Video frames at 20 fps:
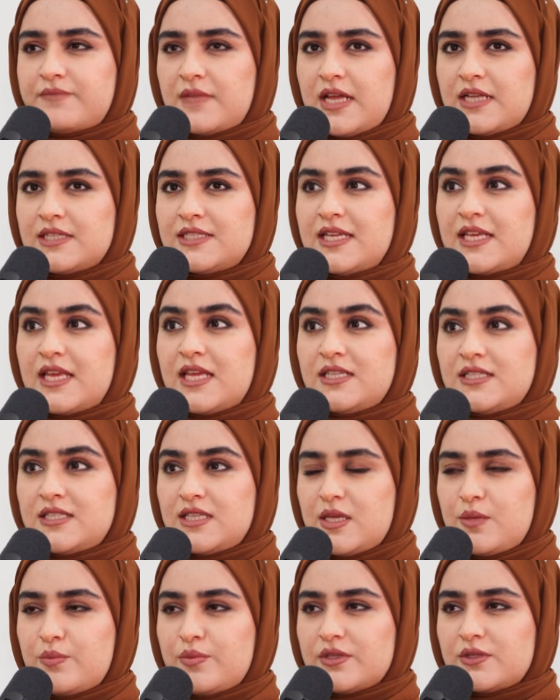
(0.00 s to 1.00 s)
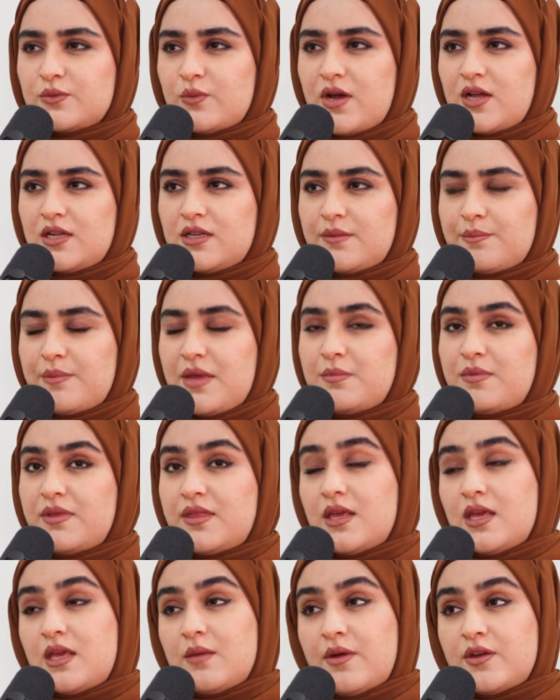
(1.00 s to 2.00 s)
And digging deep as well, and maybe
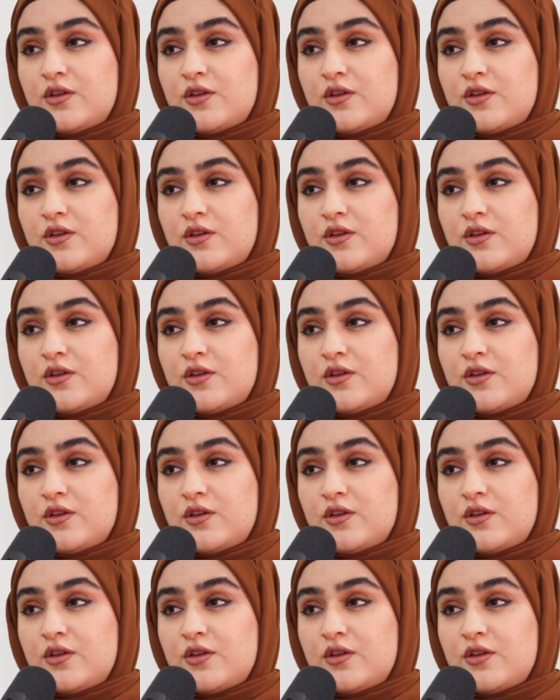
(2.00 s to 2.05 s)
thinking